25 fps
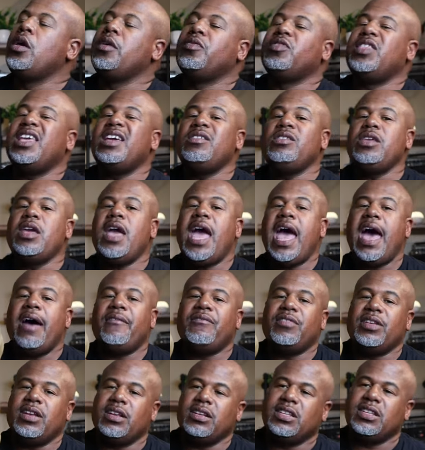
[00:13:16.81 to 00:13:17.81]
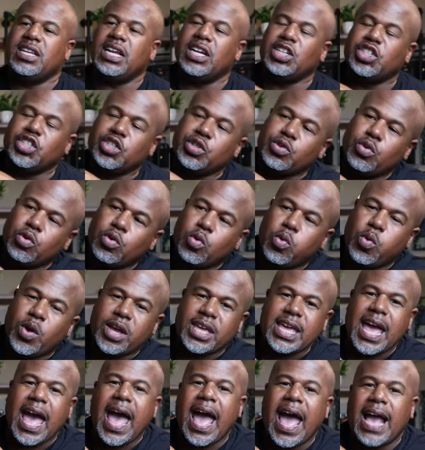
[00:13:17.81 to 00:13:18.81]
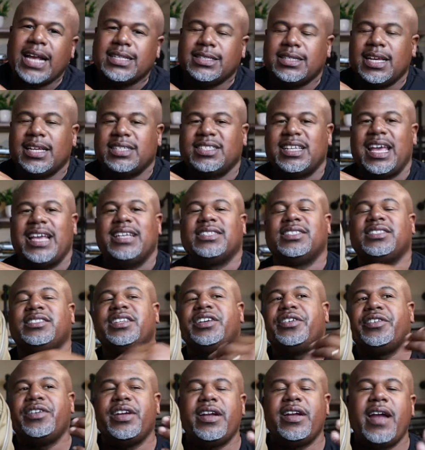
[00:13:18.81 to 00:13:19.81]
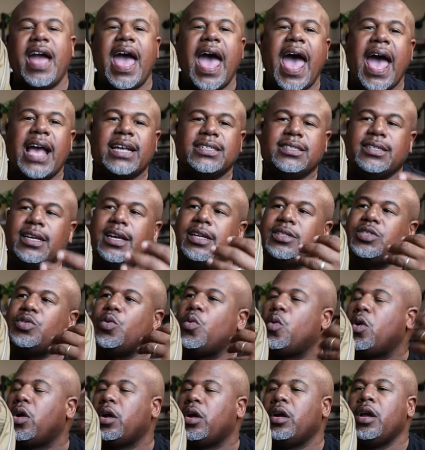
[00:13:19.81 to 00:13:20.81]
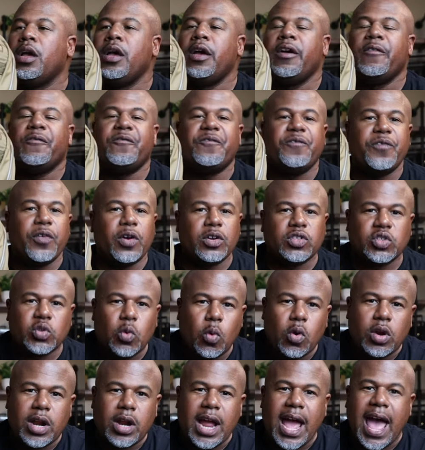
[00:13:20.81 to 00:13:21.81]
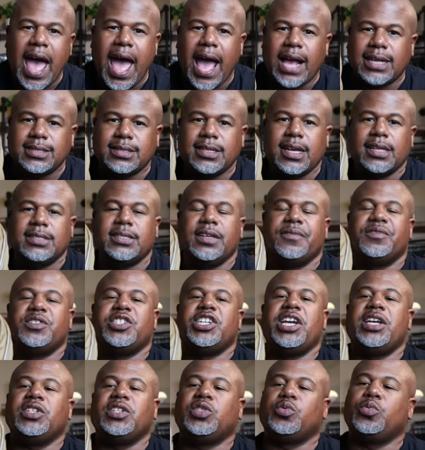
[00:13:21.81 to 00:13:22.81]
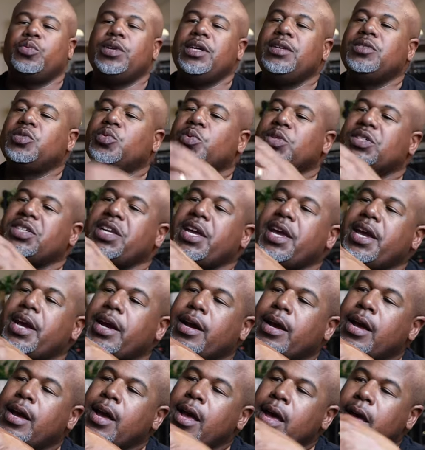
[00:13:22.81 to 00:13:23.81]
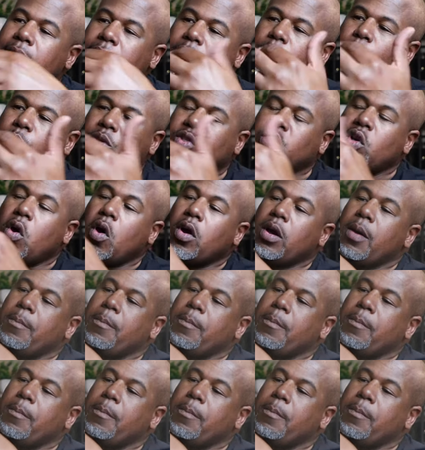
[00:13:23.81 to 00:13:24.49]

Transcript: Then you have an additional quick access, exterior access or first order access. If Chase Reeves was here, he would talk